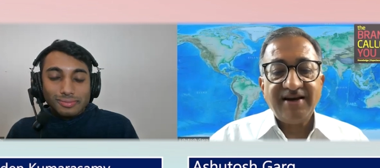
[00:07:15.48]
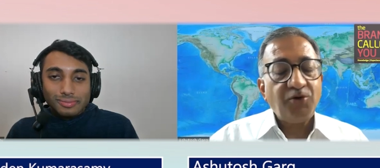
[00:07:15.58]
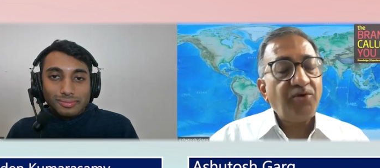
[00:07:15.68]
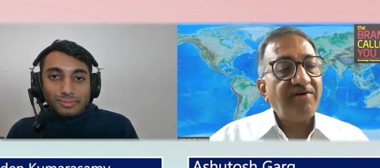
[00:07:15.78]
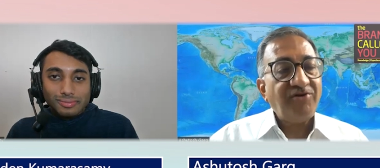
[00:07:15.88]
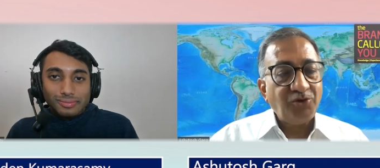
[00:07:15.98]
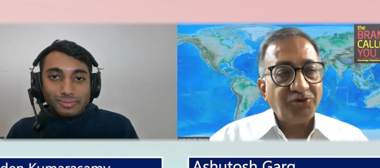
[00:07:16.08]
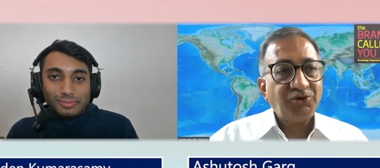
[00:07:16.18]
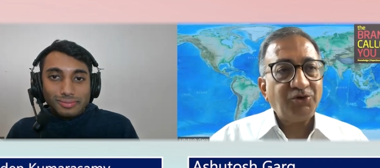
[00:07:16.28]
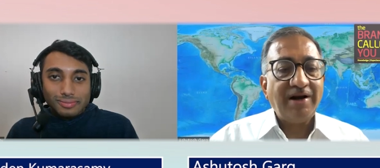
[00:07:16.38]
Speaker 1: that you have
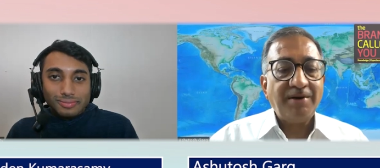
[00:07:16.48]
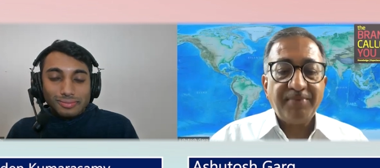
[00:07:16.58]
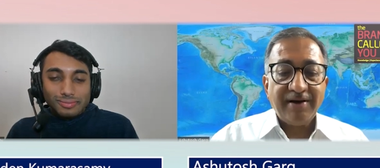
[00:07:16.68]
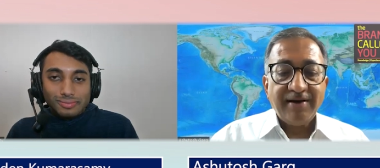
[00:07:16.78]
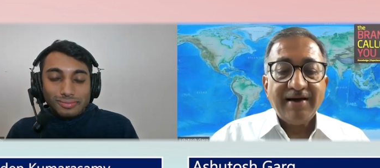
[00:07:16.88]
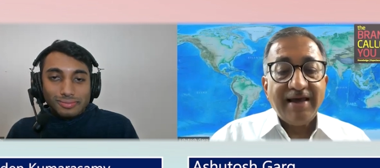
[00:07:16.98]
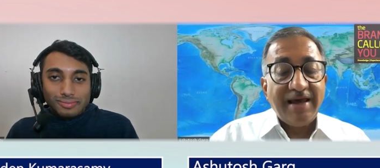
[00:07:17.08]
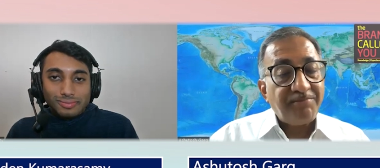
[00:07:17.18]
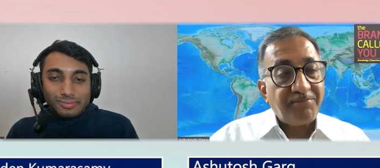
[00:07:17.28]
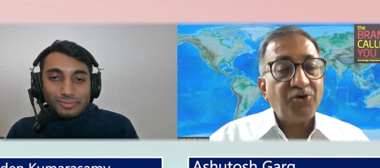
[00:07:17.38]
used to help
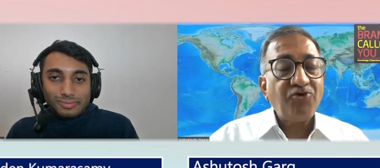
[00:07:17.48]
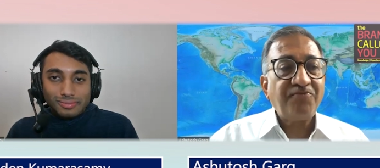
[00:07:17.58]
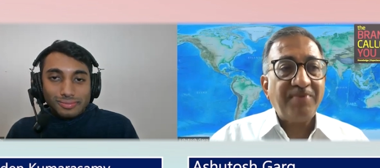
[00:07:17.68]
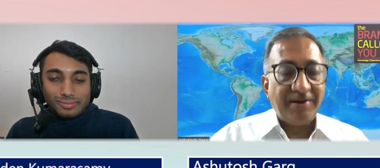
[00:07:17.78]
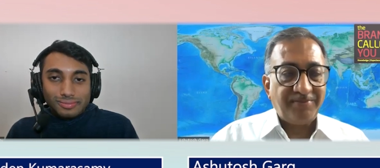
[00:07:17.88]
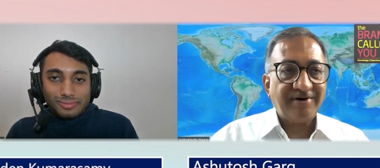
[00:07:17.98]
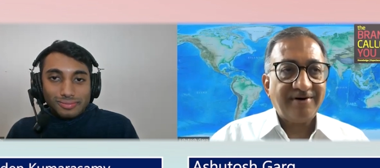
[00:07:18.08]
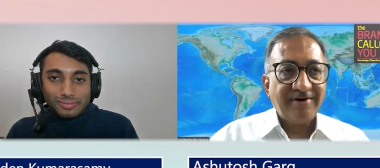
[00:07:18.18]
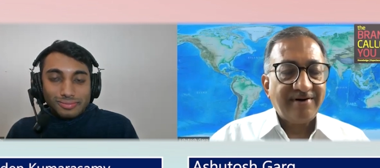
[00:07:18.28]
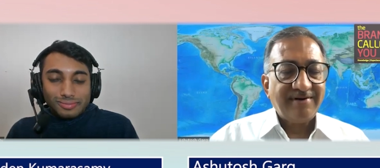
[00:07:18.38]
people
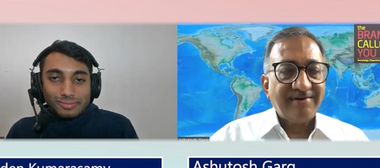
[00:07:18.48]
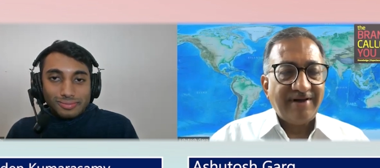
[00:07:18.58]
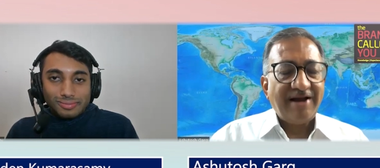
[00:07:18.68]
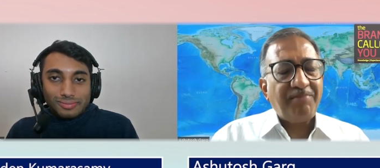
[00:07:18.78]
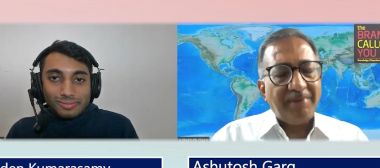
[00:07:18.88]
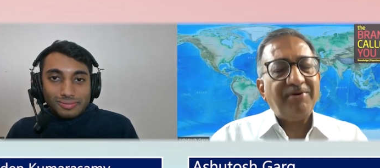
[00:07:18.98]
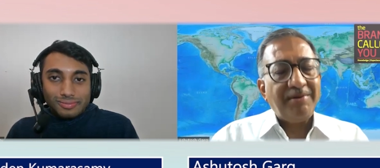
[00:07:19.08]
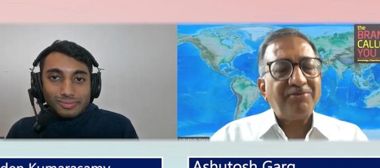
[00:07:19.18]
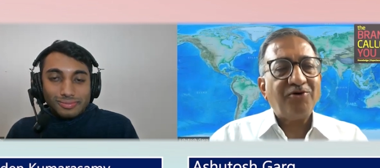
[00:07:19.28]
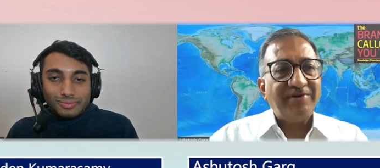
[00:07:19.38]

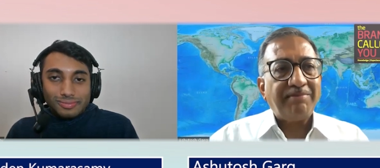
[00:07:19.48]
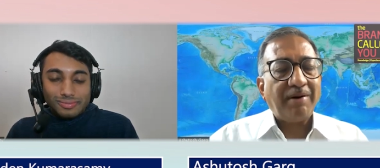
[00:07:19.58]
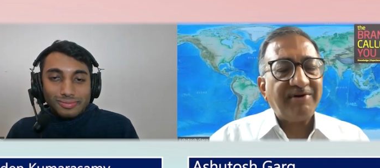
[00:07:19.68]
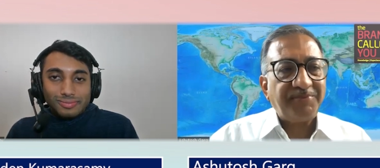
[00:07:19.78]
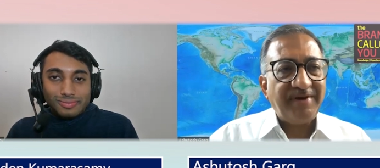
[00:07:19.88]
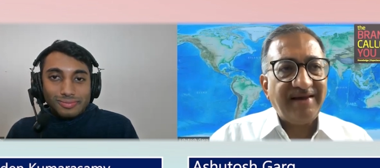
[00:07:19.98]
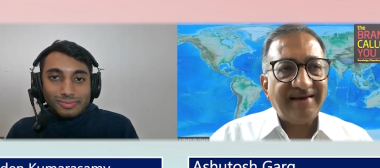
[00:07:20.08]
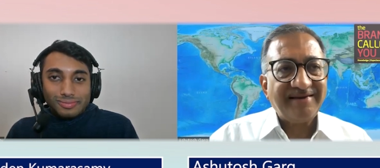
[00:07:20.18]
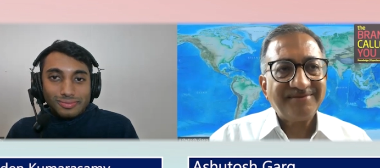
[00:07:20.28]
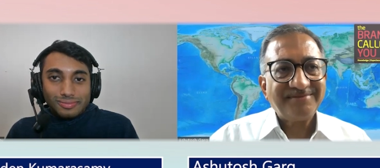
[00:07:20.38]
improve their public
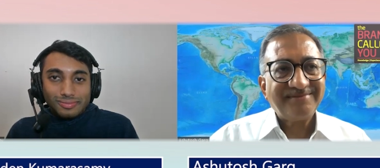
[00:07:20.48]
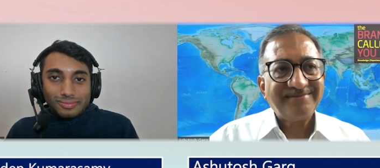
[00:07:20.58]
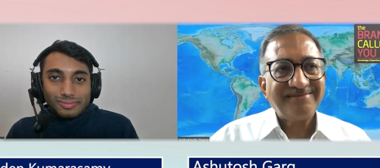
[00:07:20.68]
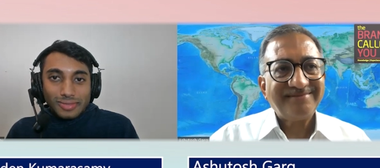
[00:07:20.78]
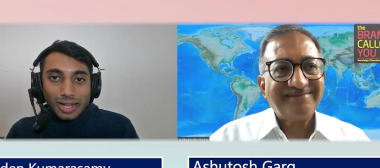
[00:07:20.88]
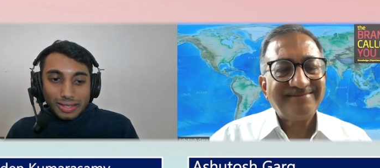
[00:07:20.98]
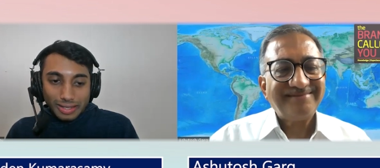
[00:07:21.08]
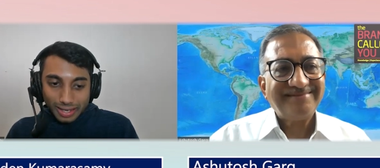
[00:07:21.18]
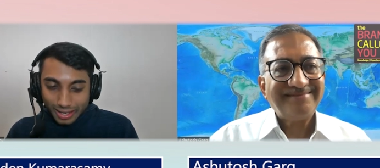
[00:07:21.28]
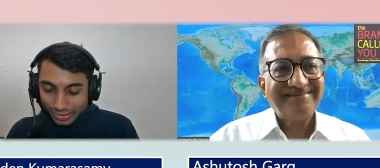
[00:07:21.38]
speaking?
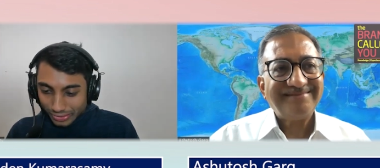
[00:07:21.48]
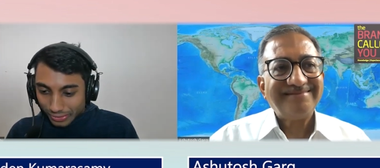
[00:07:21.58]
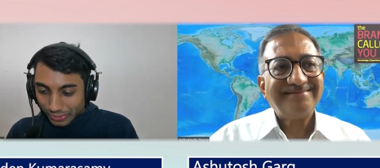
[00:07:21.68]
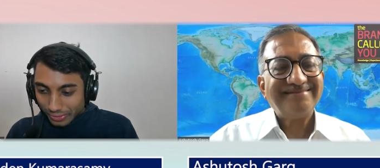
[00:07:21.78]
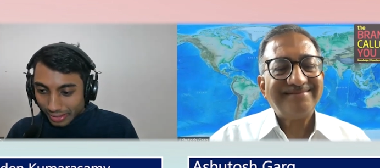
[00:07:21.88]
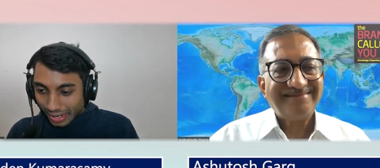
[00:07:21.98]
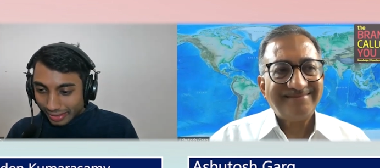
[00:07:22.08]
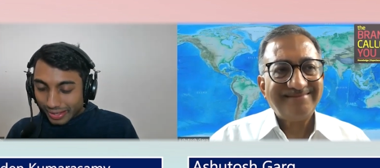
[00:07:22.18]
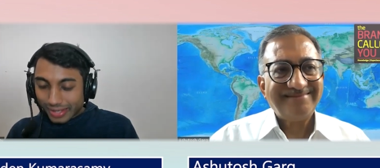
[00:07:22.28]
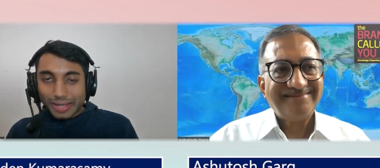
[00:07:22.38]
Speaker 2: Yeah, you know,
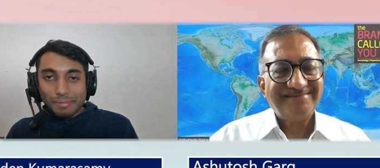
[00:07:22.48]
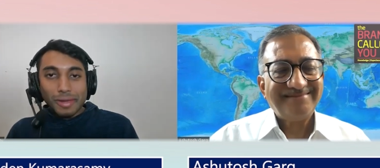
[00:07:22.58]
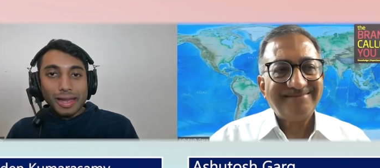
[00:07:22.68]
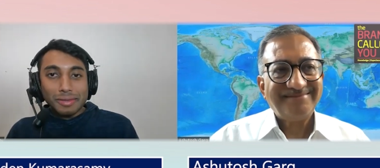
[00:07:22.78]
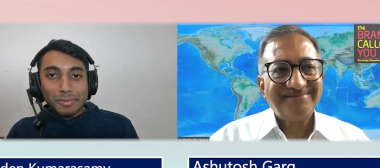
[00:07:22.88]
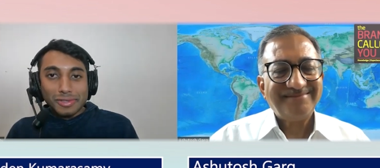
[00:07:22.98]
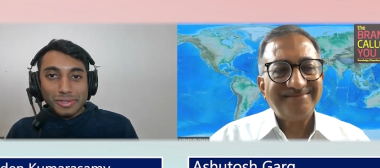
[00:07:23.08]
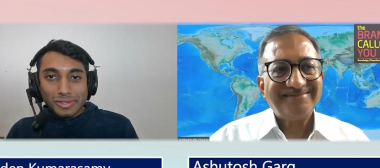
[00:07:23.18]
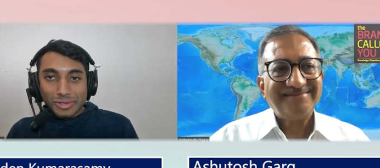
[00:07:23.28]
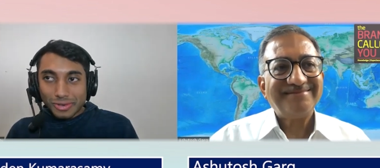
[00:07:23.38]
like any
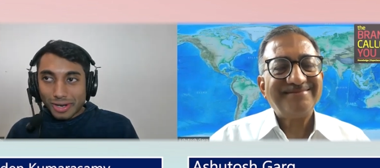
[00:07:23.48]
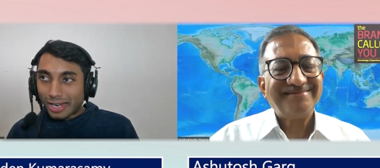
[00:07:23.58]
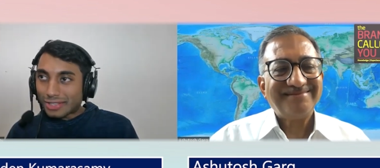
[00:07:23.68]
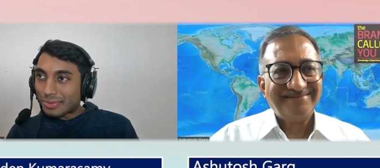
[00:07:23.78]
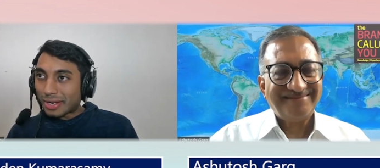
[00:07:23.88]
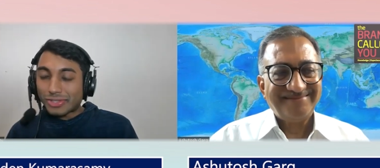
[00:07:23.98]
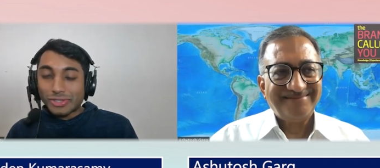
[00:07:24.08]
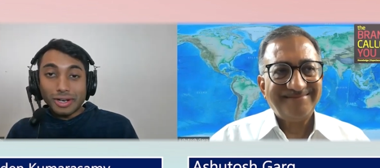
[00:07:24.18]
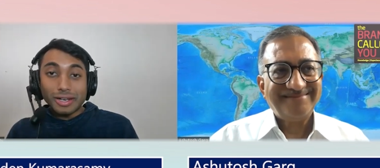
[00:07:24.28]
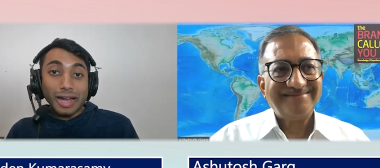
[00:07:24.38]
business owner, Ash, when I
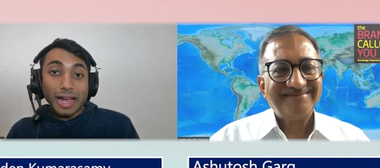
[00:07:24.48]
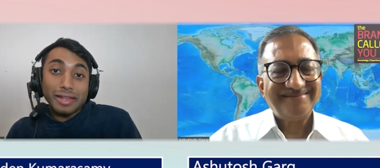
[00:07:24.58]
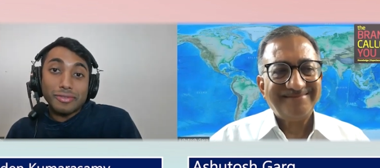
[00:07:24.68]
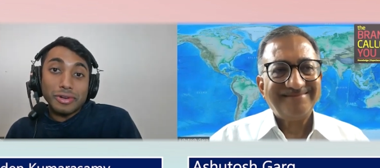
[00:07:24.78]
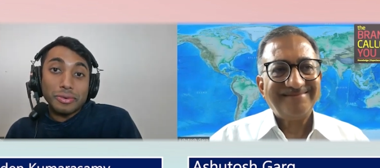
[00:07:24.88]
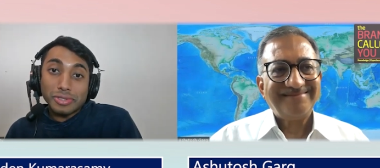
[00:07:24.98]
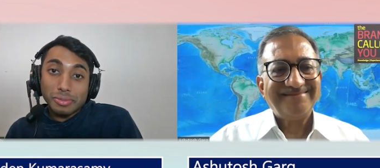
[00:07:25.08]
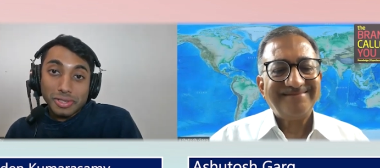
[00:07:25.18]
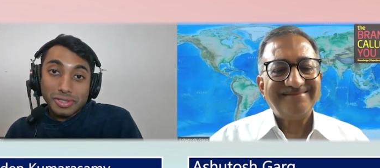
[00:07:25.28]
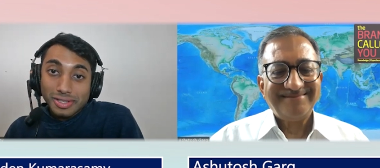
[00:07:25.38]
started, I didn't even know it was
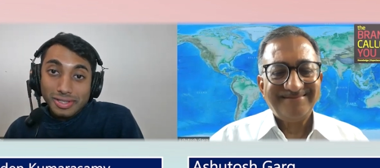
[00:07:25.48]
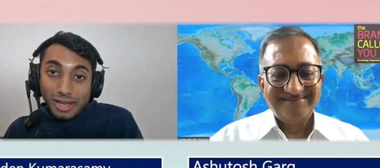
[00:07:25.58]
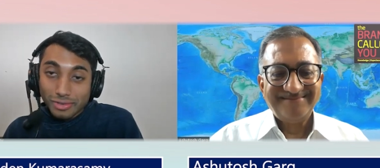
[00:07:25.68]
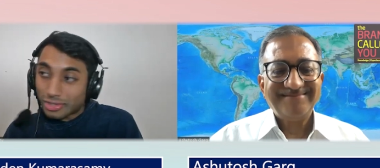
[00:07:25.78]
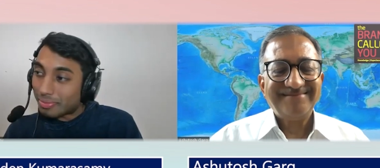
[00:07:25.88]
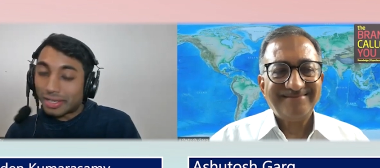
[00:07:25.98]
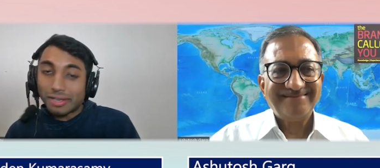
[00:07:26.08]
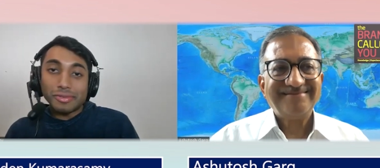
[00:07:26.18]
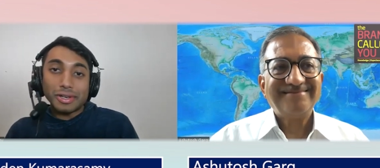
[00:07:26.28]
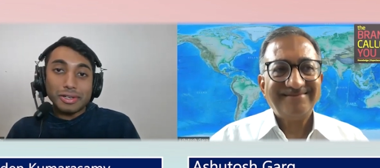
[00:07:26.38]
a business. I was just
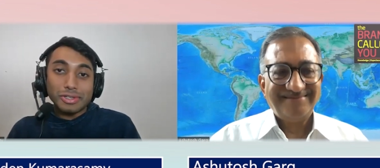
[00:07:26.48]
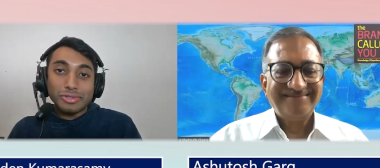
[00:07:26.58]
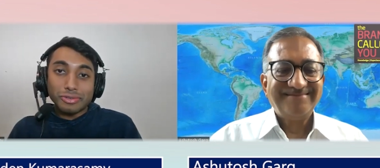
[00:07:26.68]
making videos for